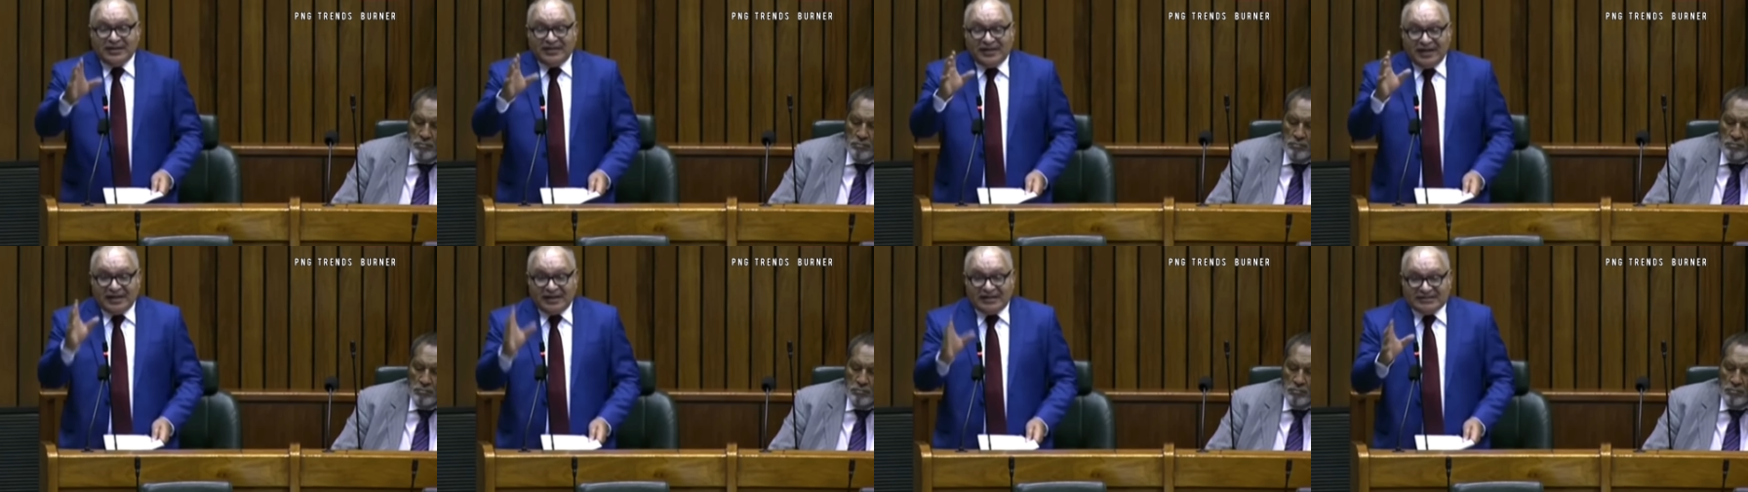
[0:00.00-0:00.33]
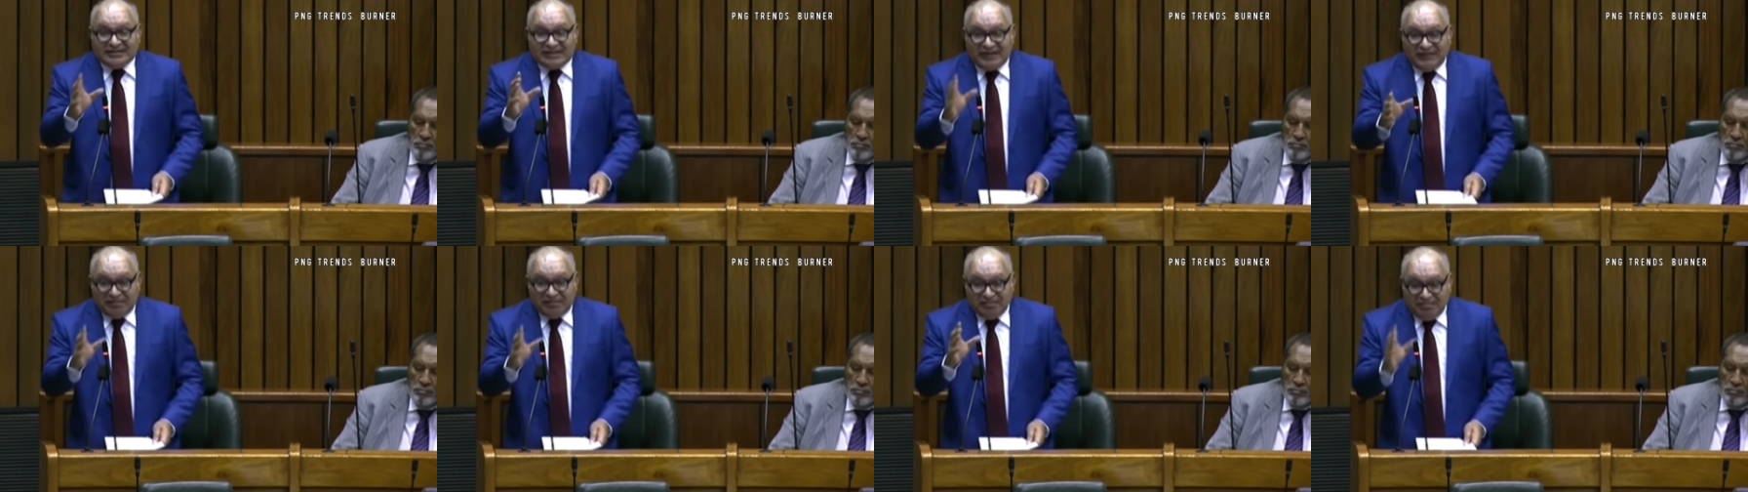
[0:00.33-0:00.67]

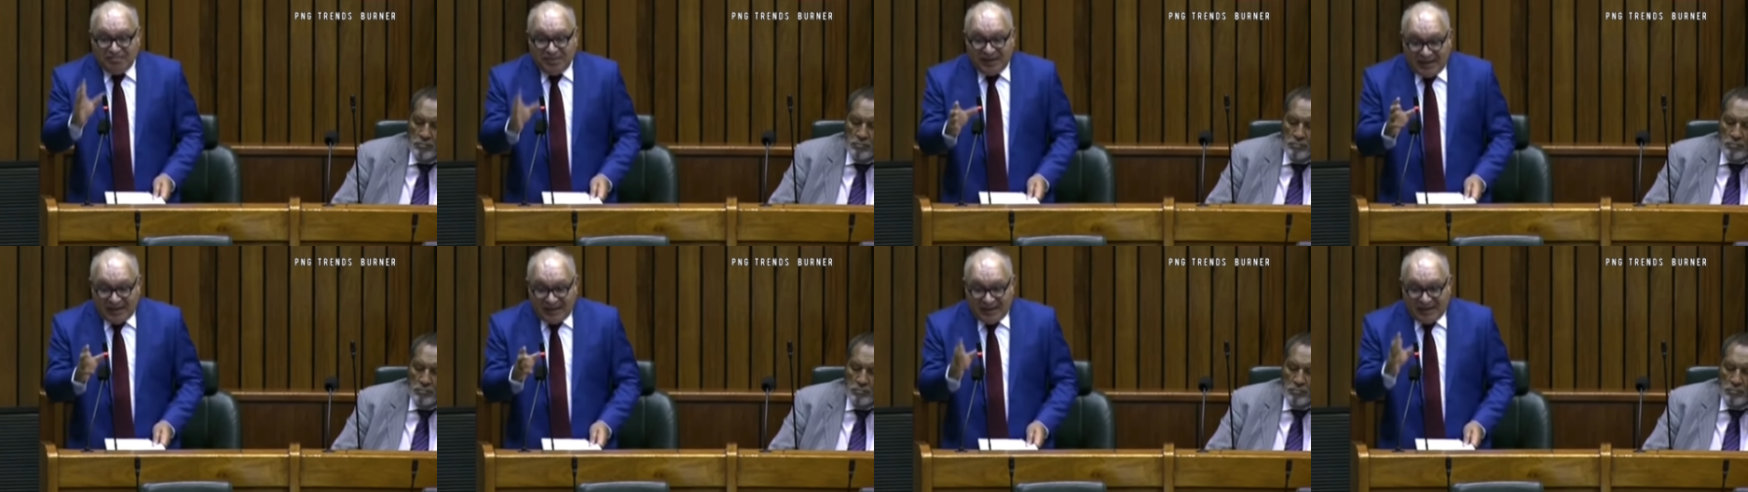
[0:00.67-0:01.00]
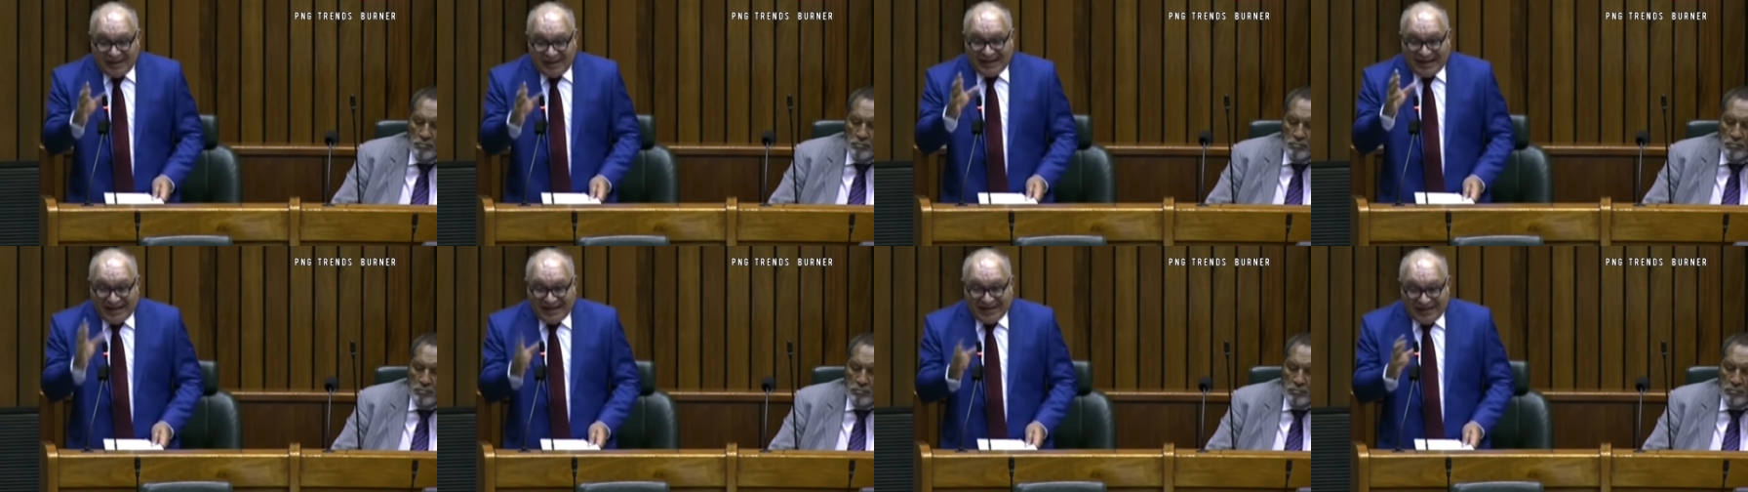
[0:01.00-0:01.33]
37
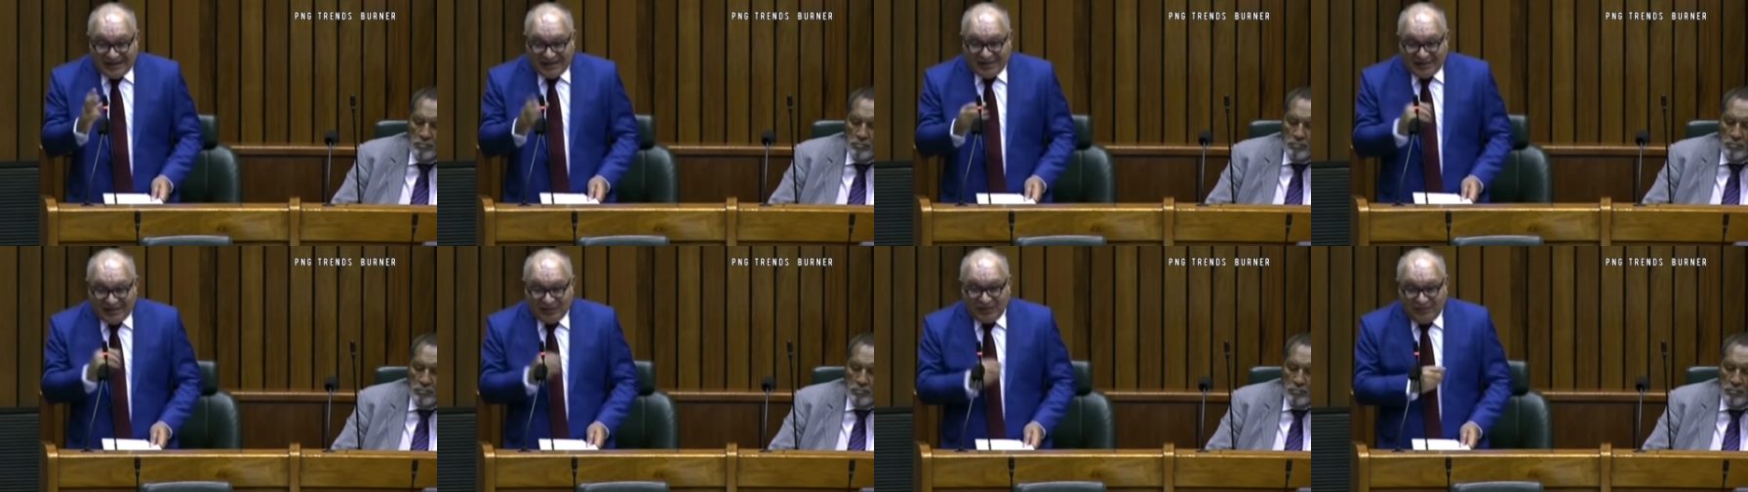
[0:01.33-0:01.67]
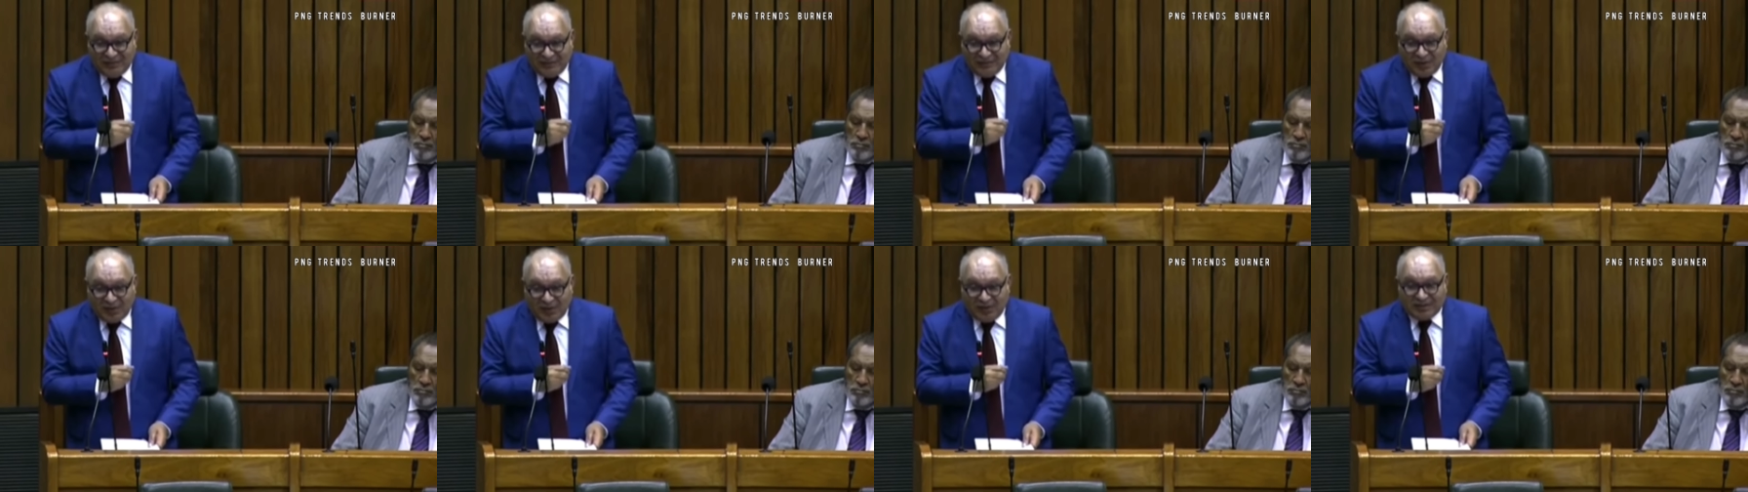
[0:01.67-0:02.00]
billion kina that you
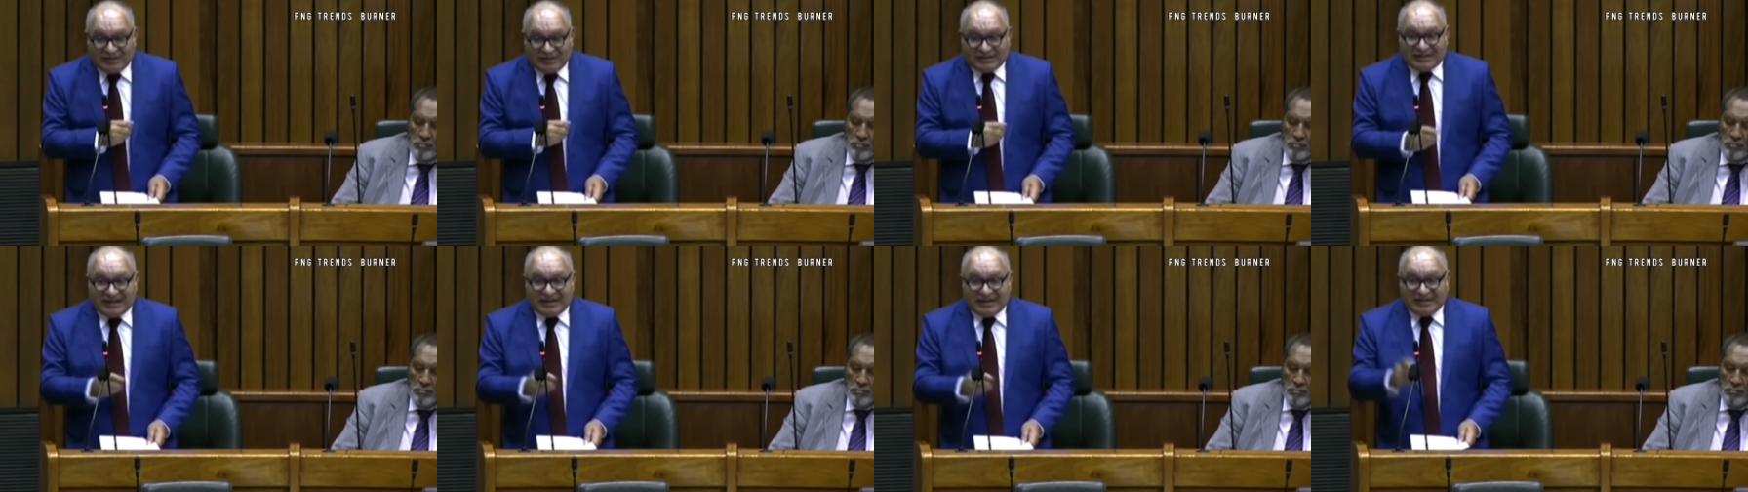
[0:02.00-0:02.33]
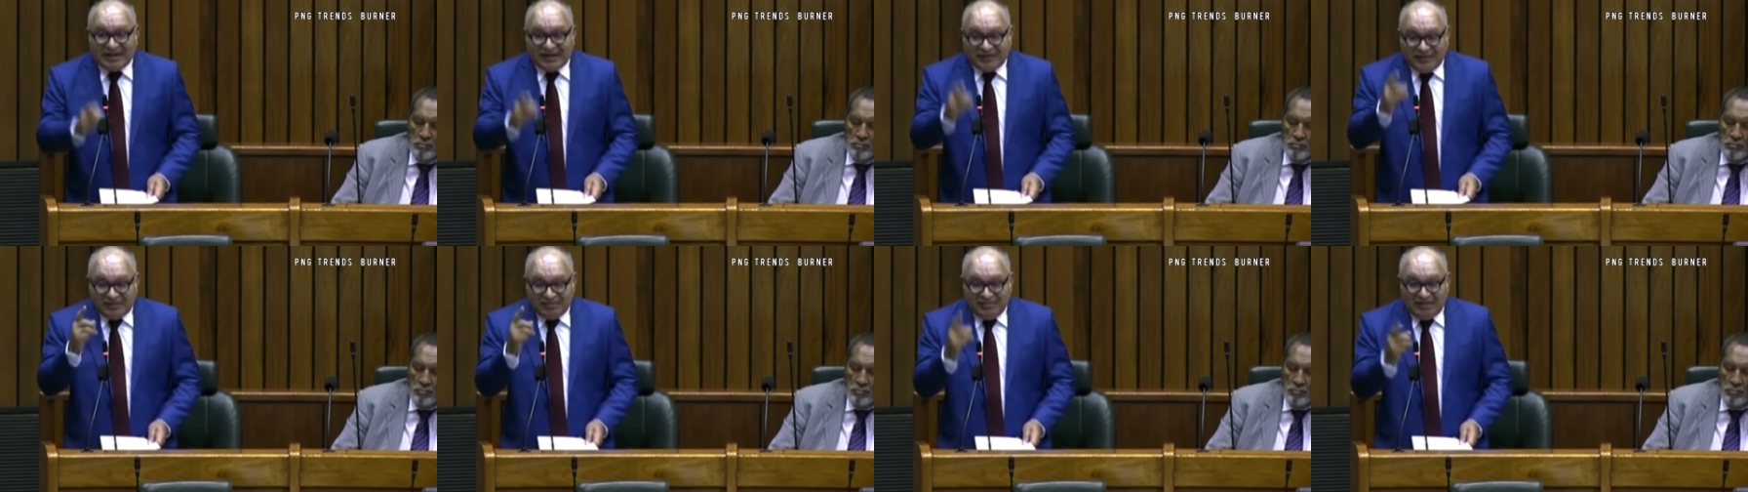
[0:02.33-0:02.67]
have borrowed.
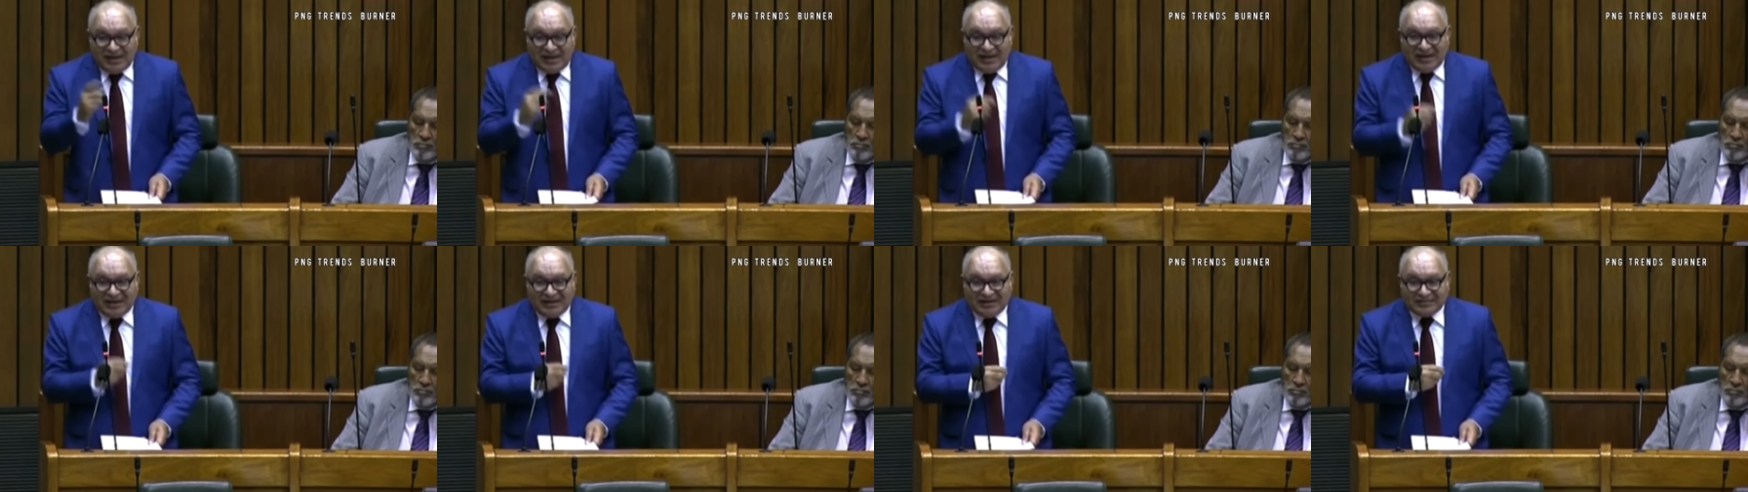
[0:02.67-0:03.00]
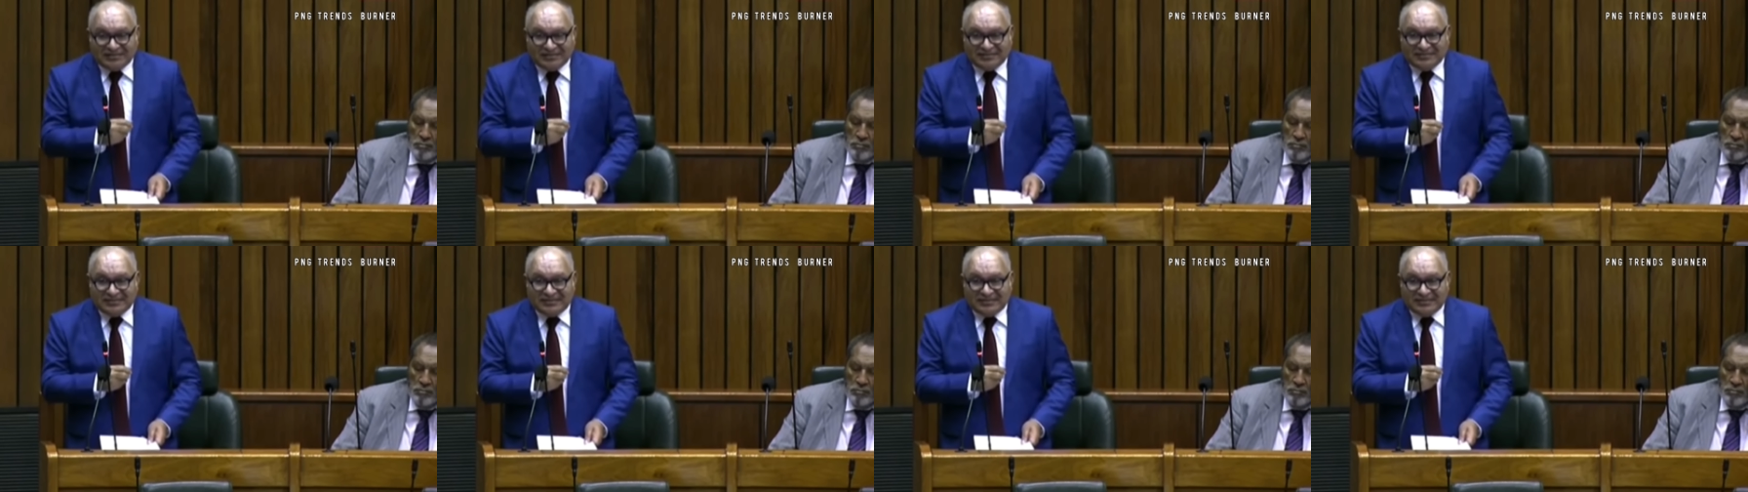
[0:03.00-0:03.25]
600 million.